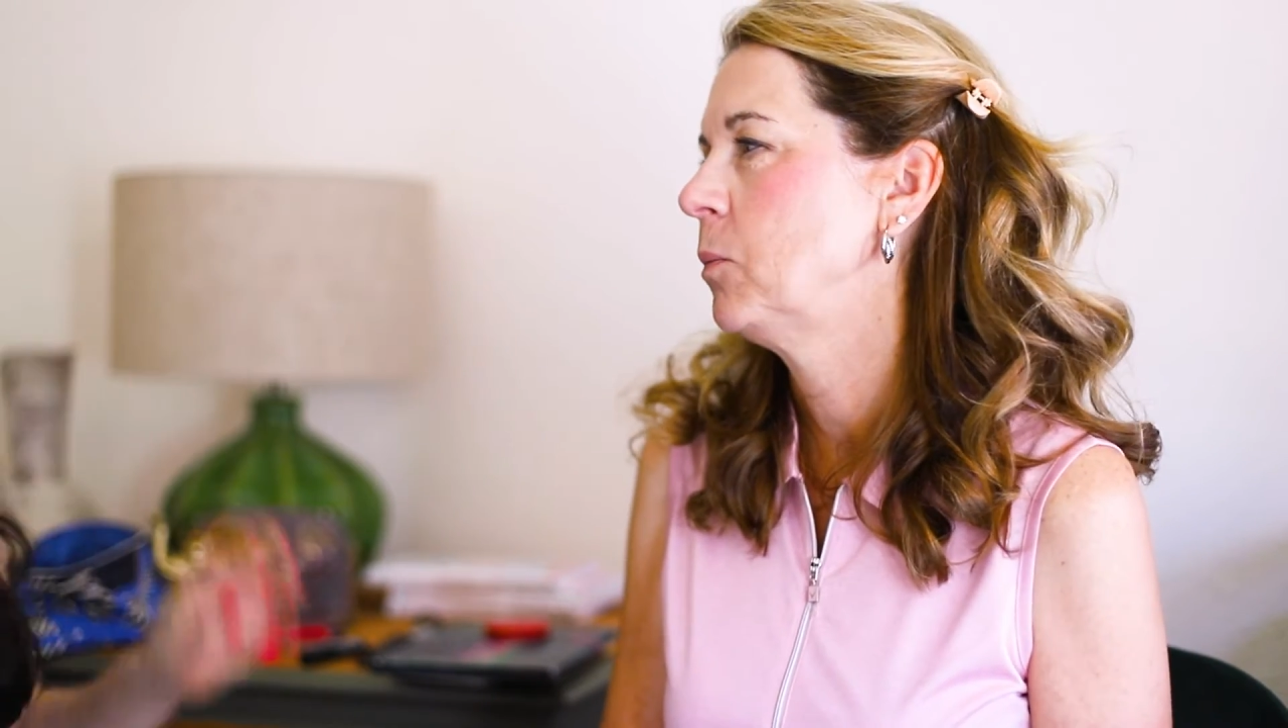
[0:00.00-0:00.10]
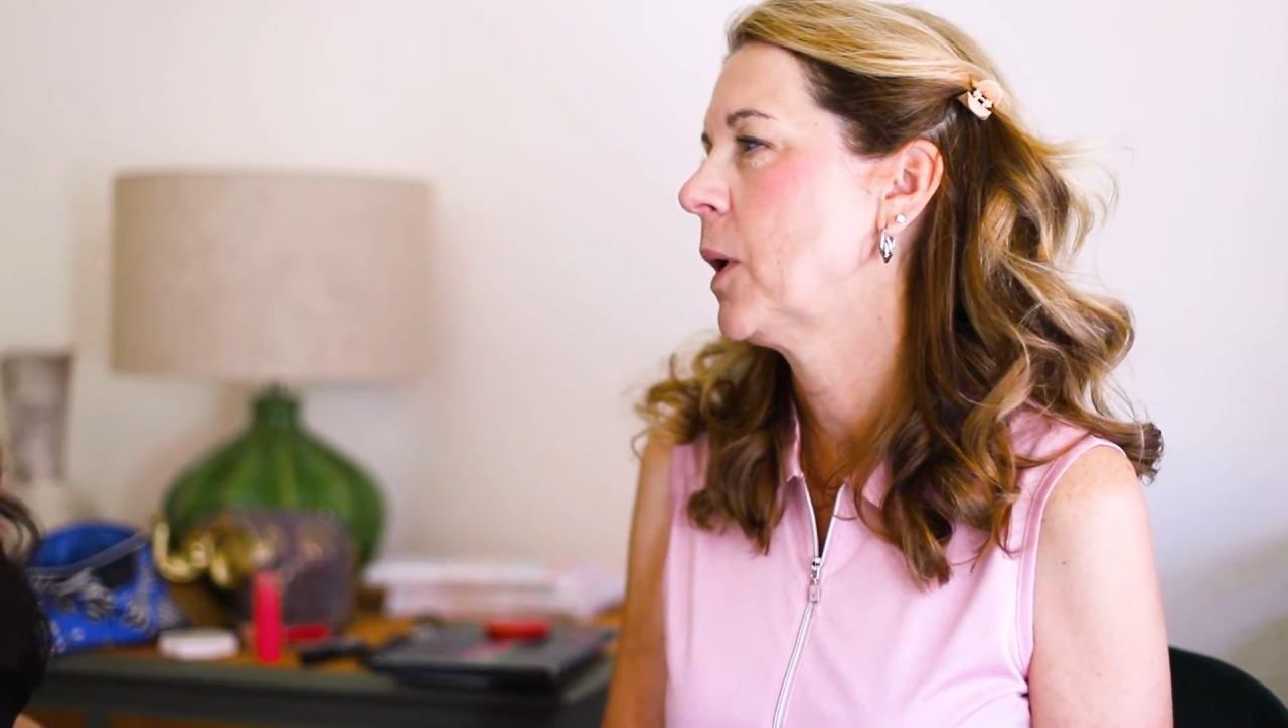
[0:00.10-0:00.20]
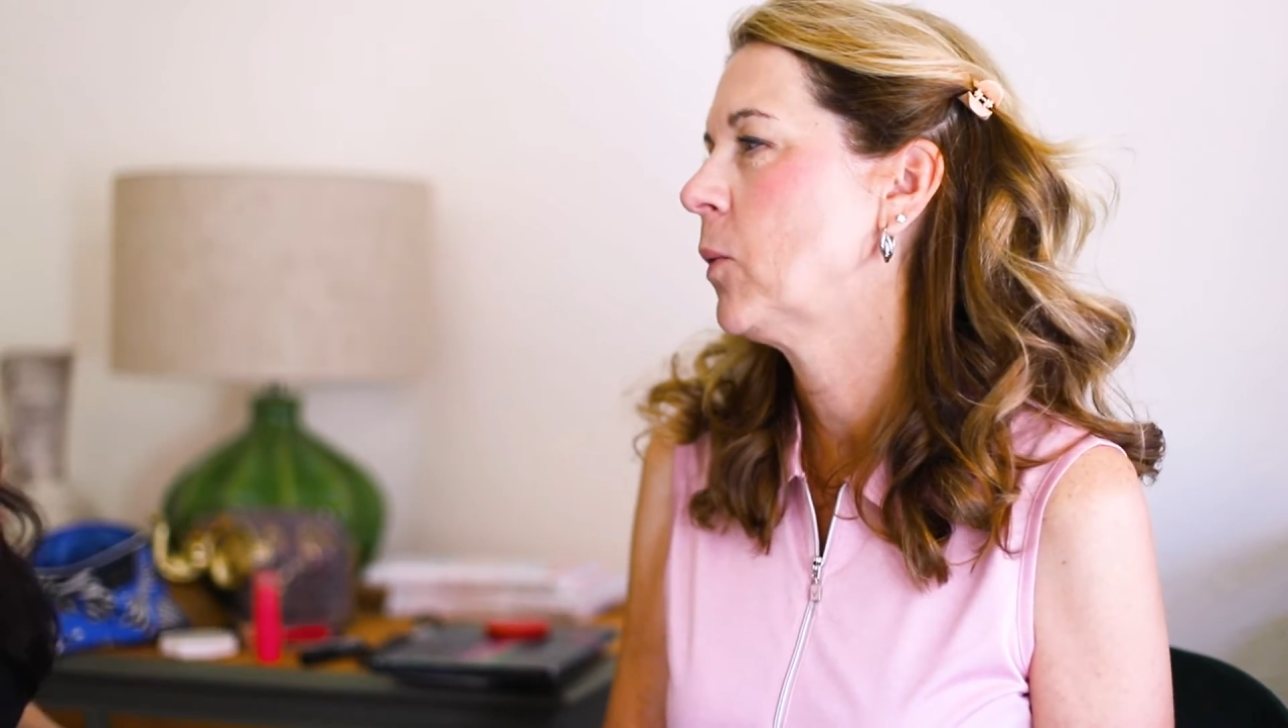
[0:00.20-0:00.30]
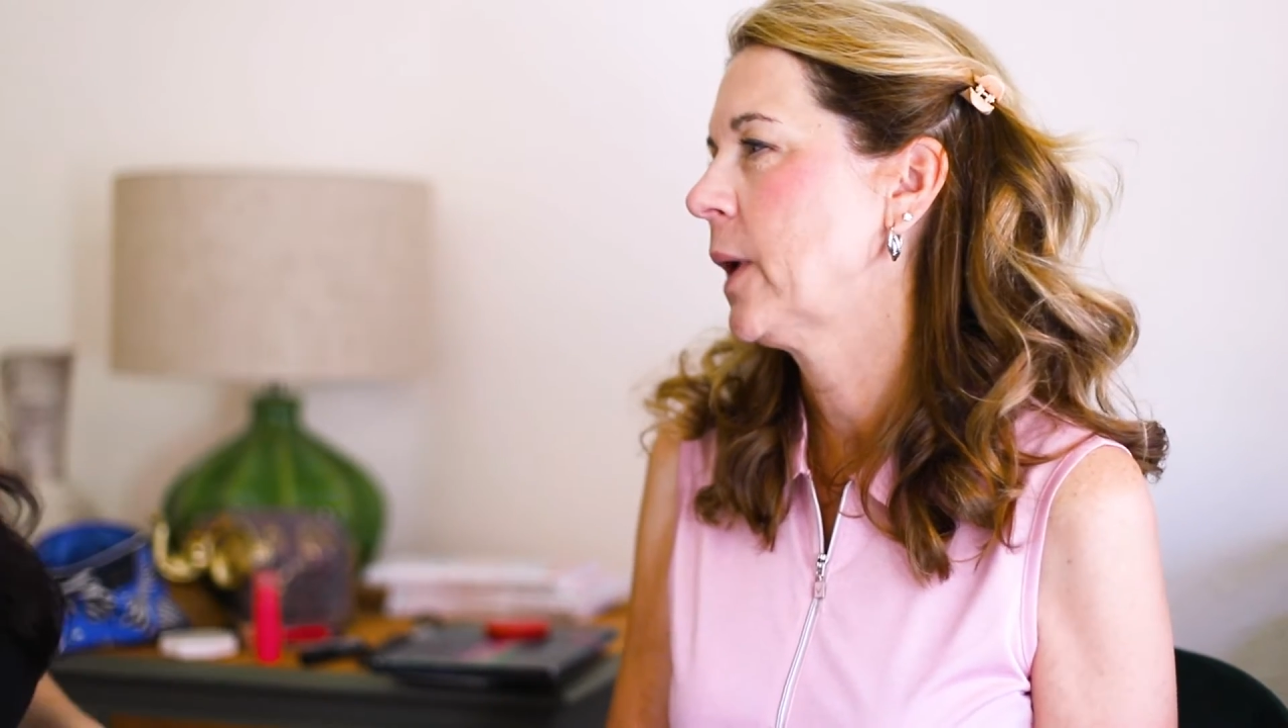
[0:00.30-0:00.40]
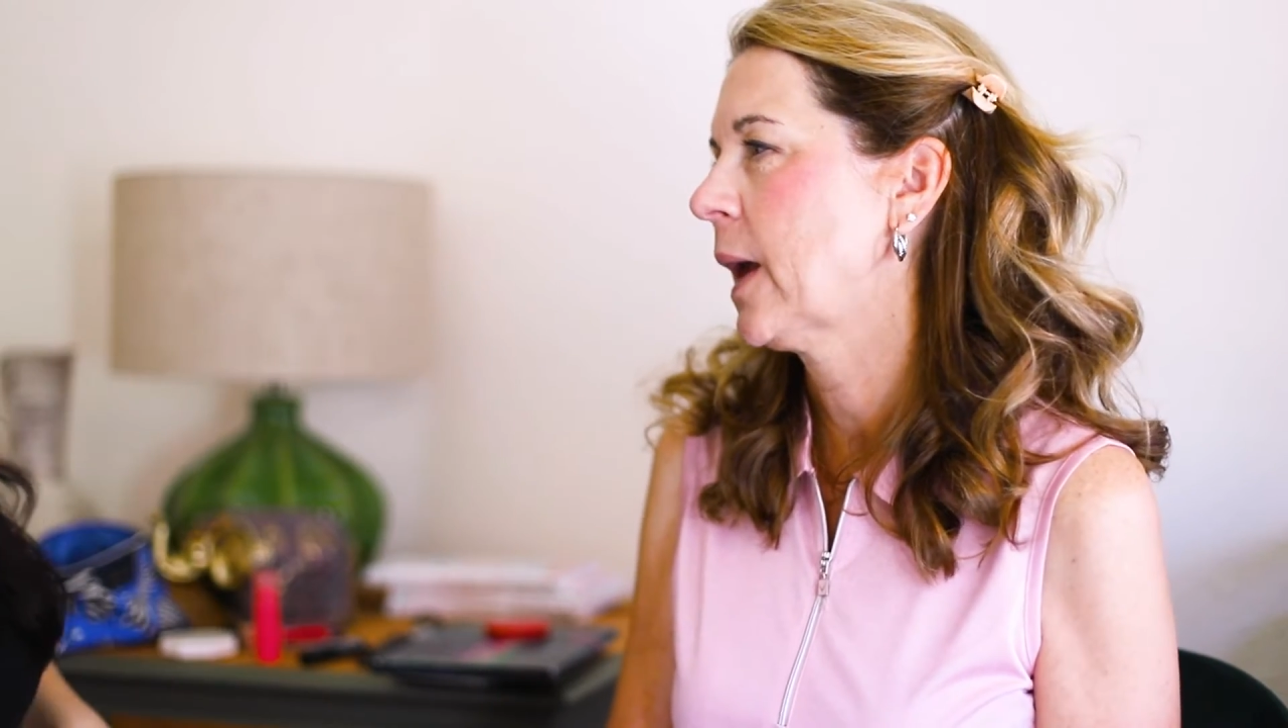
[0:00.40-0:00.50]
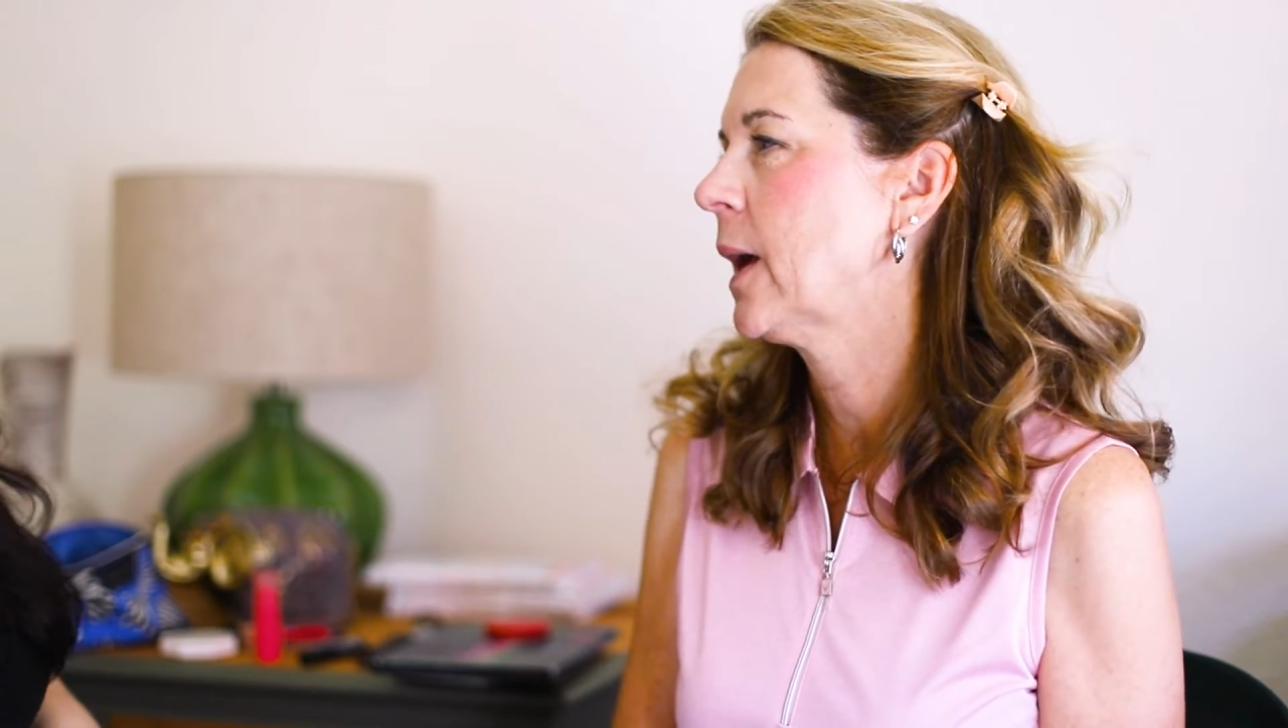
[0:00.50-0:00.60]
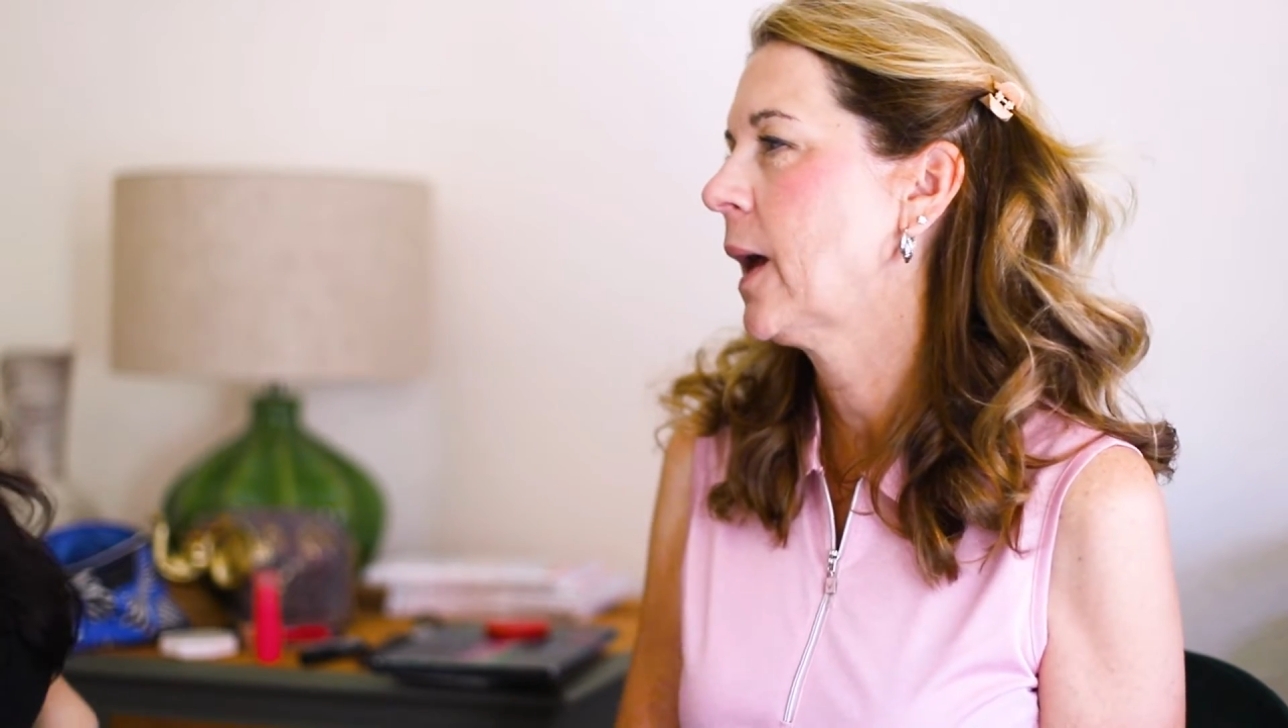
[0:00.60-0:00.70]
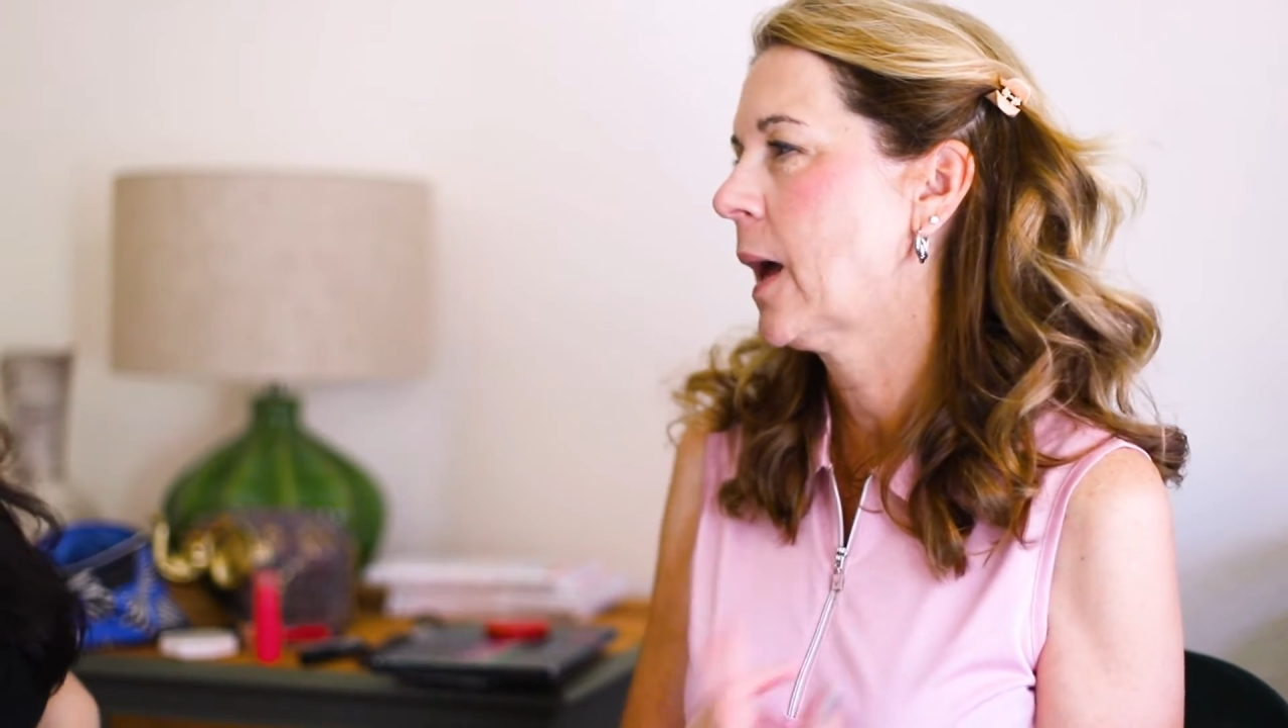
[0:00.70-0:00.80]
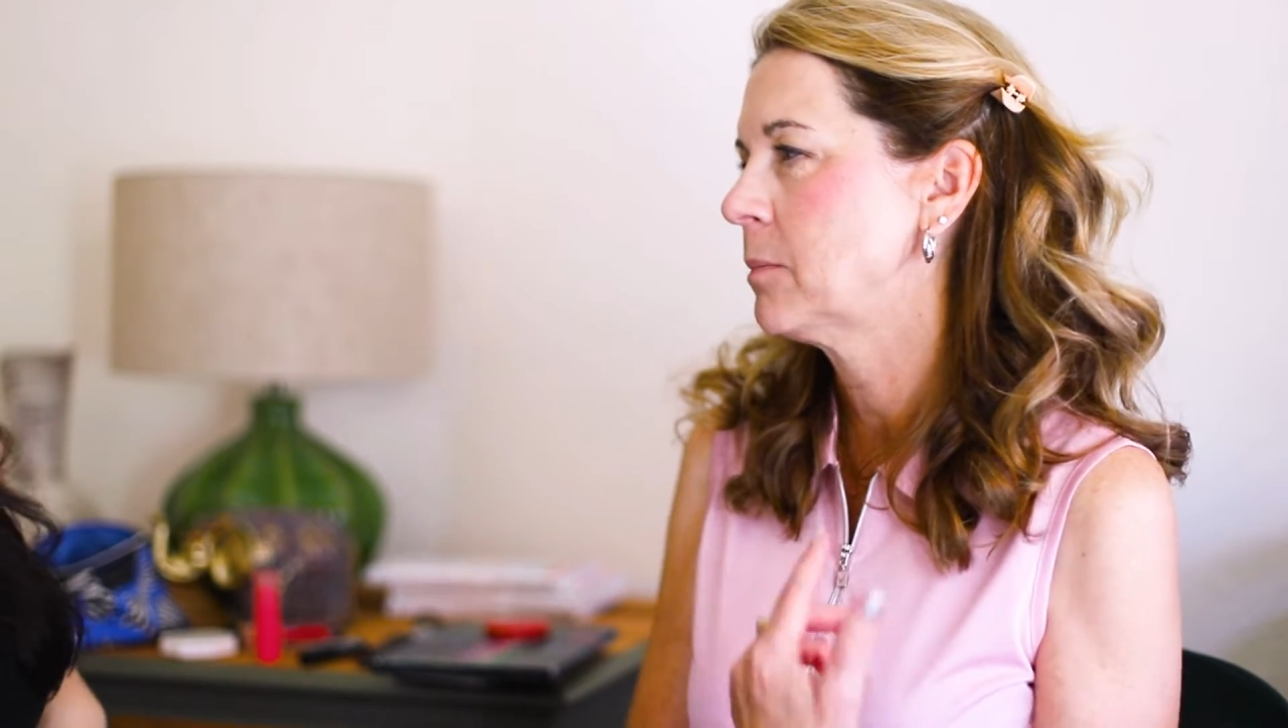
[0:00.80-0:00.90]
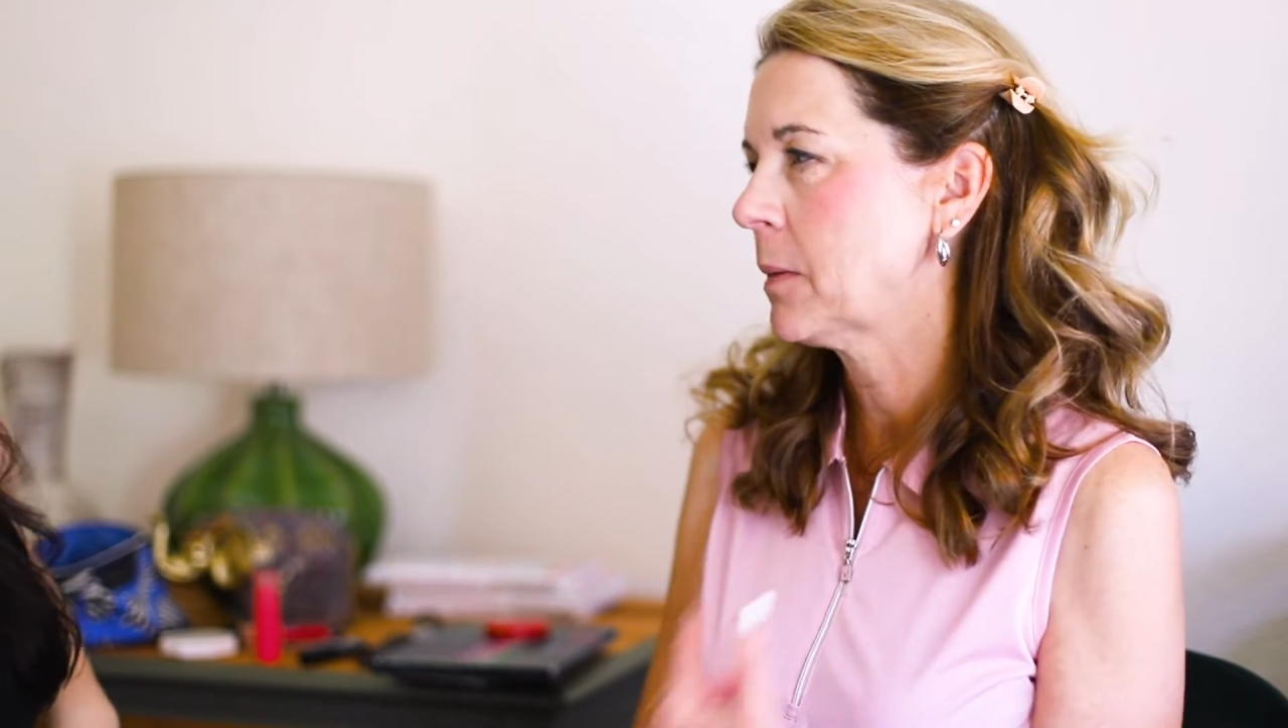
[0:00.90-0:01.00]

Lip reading: but when I had